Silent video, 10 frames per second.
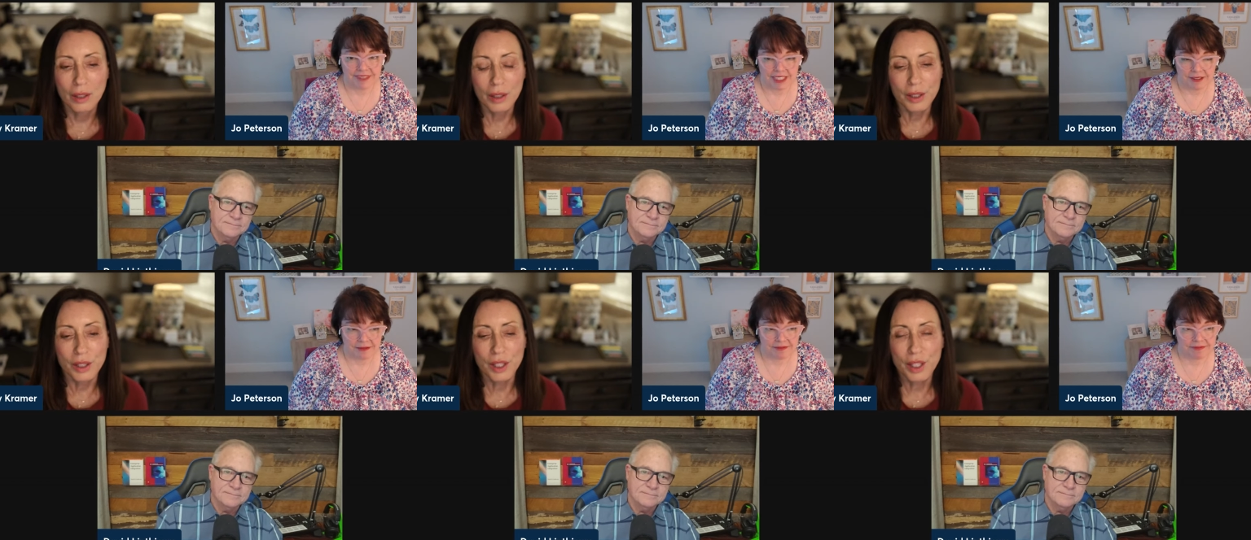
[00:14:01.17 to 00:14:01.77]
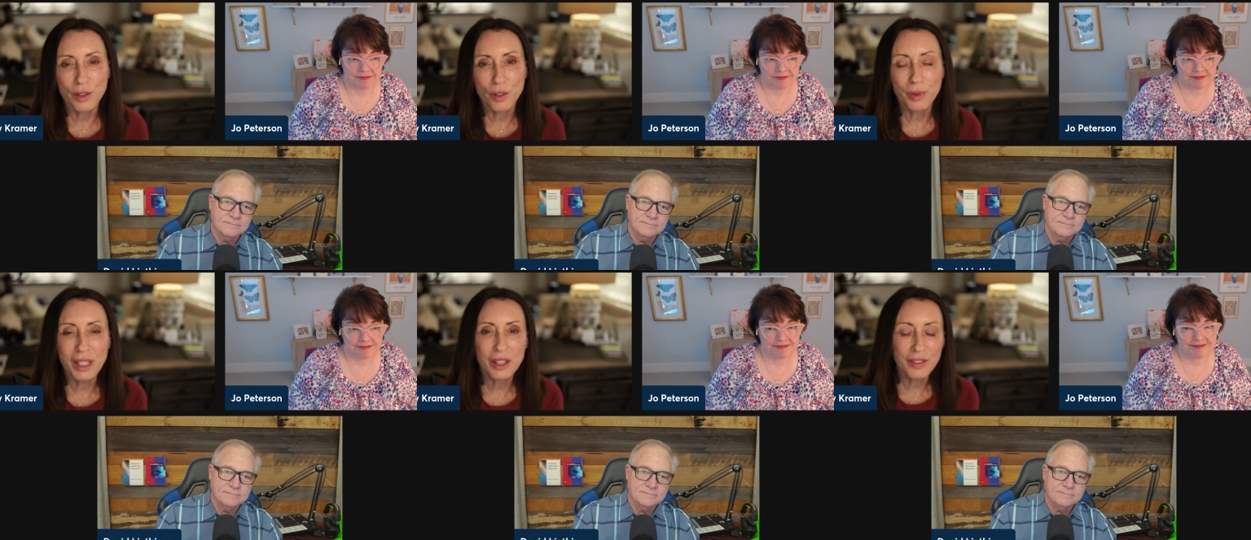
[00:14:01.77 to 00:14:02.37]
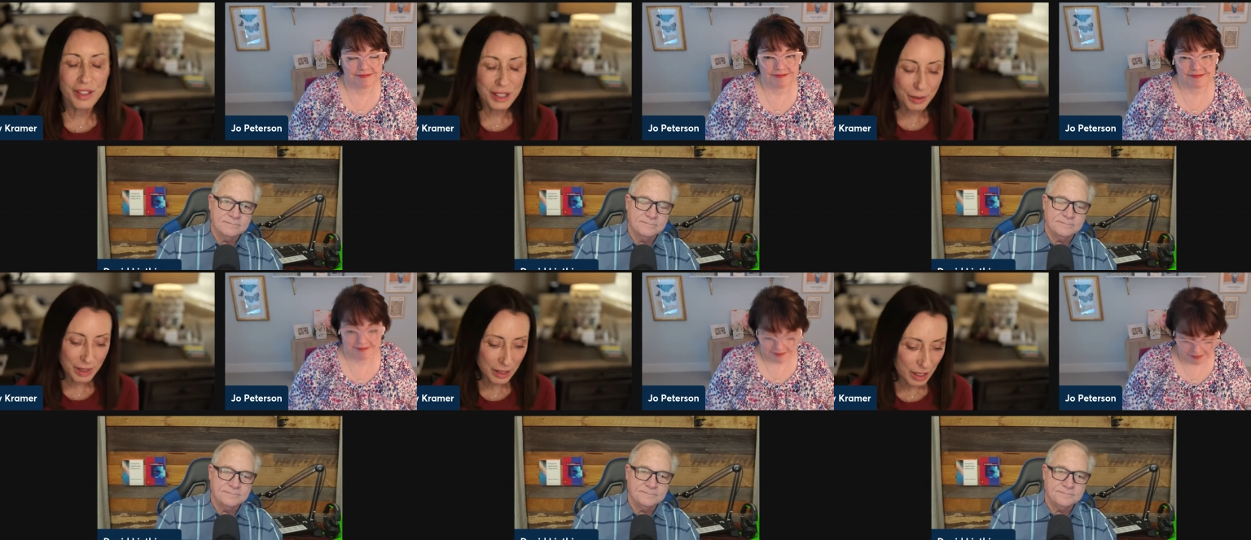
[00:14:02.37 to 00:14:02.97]
Speaker 1: Yeah. You know, the reality of it is, I
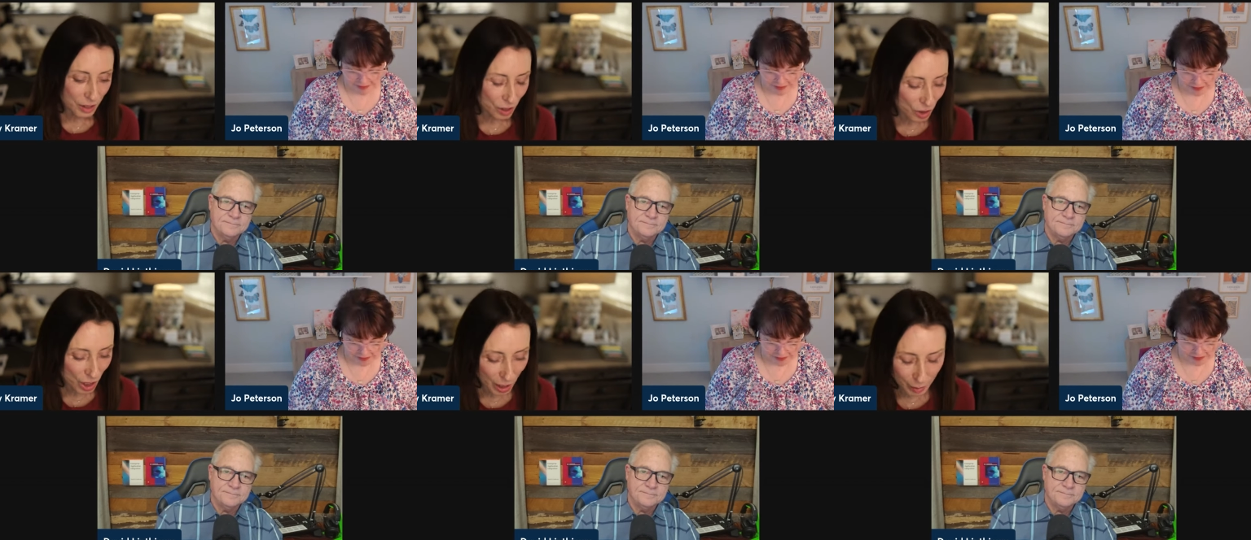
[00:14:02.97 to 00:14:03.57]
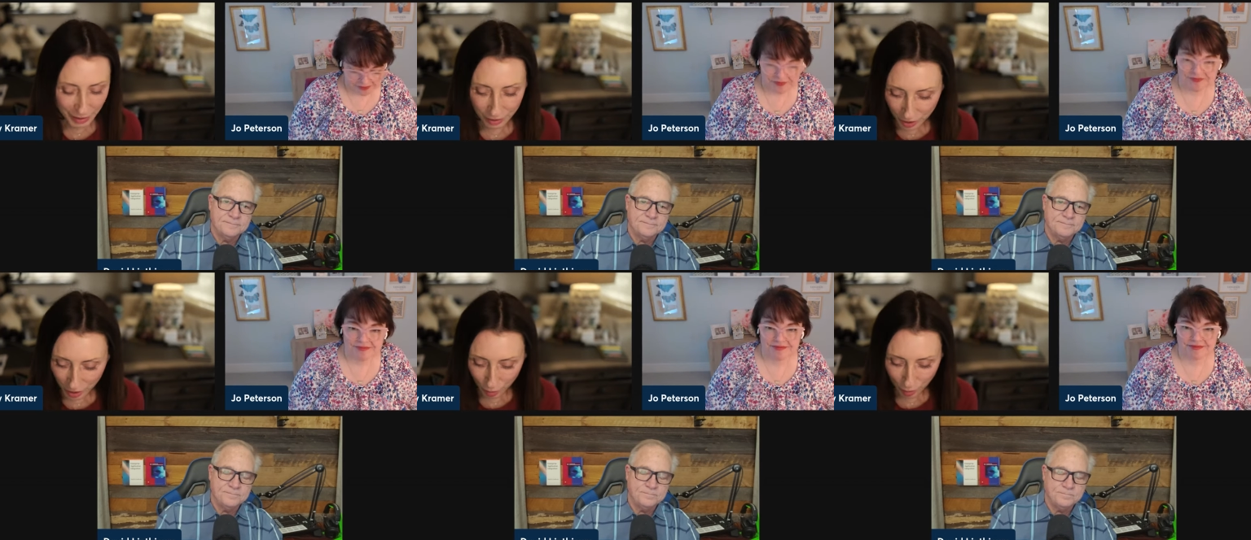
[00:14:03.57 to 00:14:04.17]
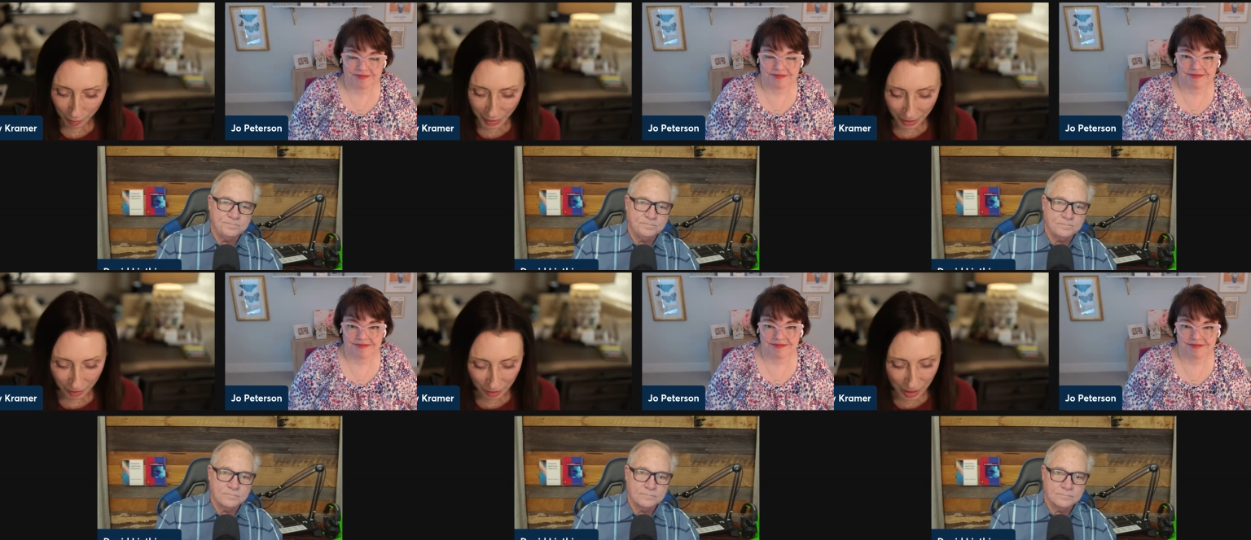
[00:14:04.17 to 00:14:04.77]
was listening to you talk about, you know, back
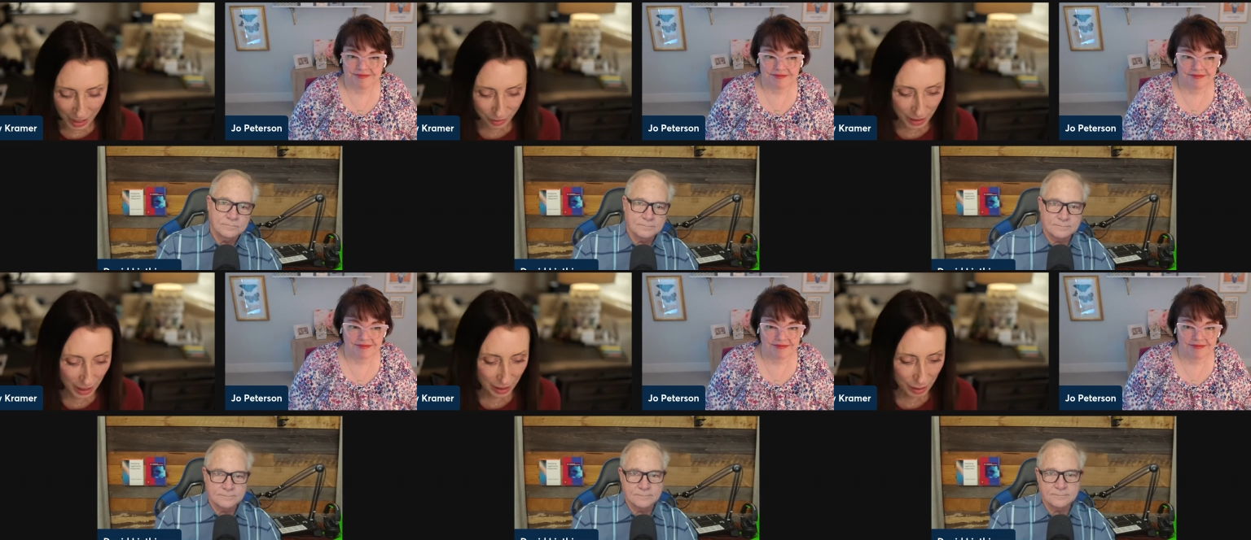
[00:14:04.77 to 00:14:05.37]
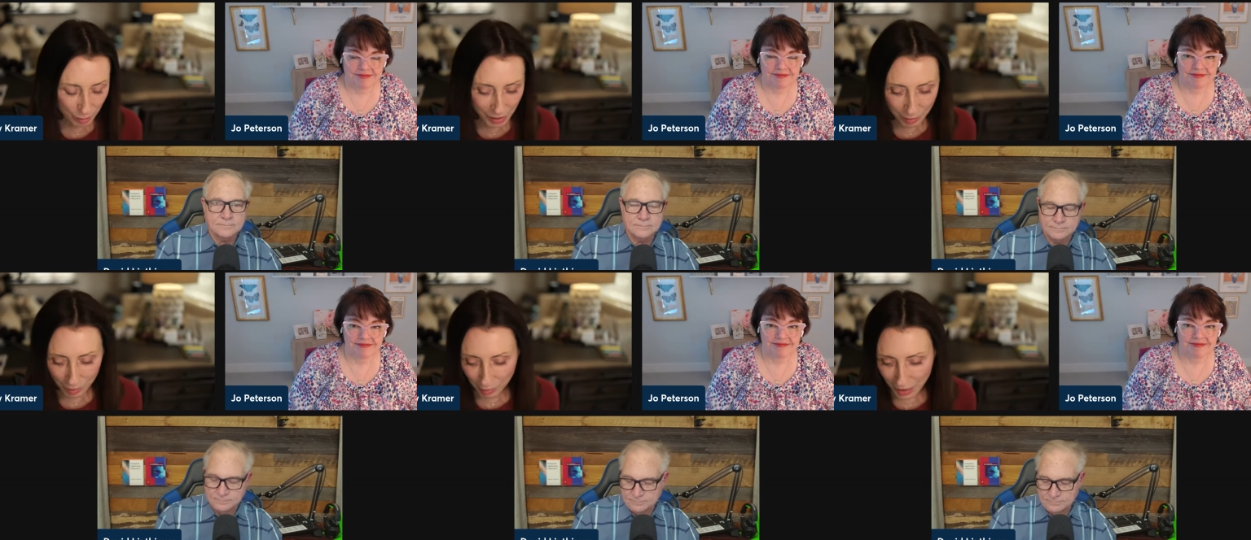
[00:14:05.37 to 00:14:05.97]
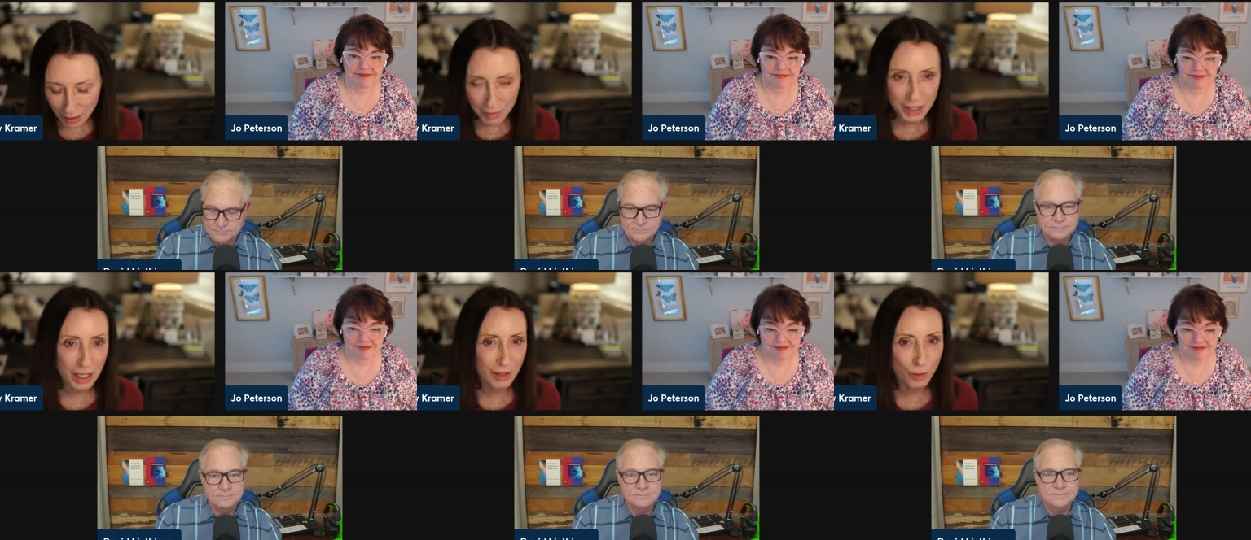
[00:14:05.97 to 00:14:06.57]
in the cloud days and people made the
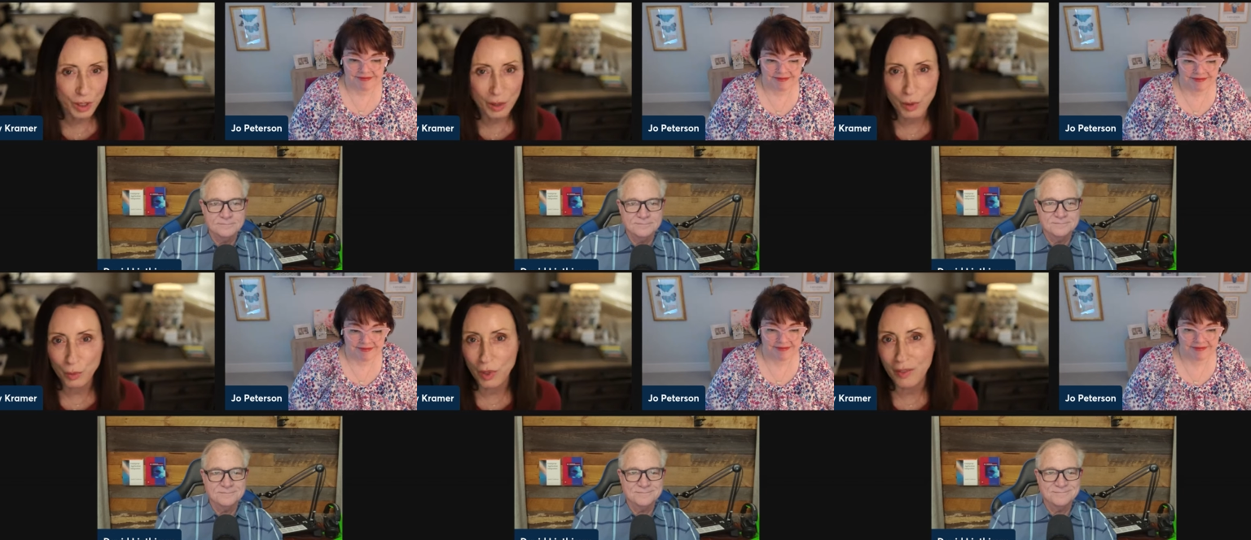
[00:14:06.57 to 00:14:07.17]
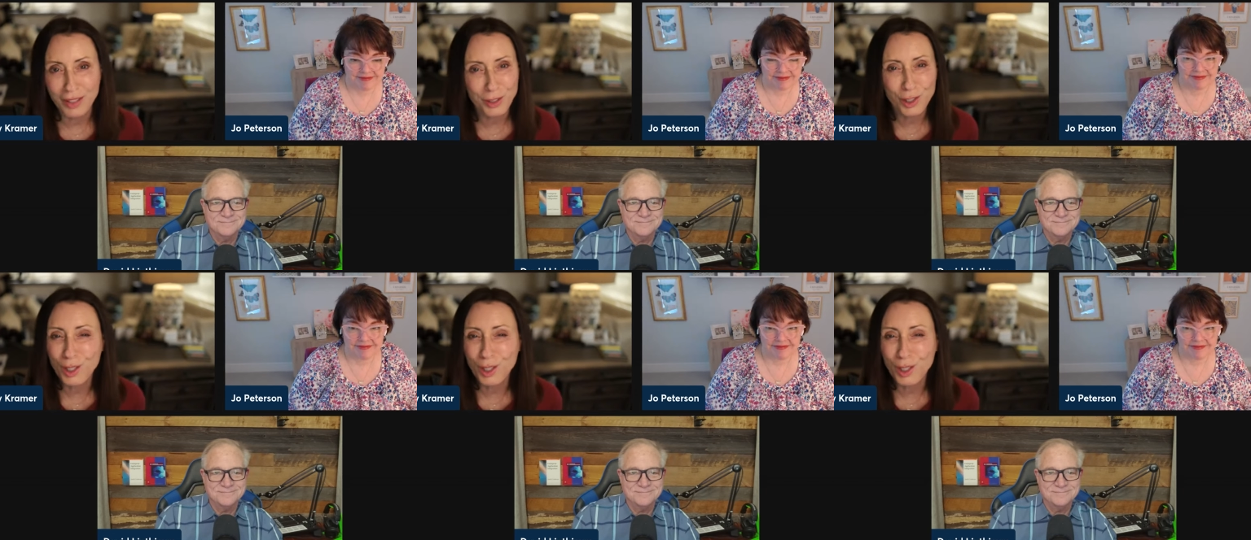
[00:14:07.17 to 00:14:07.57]
mistake of working with the wrong vendors.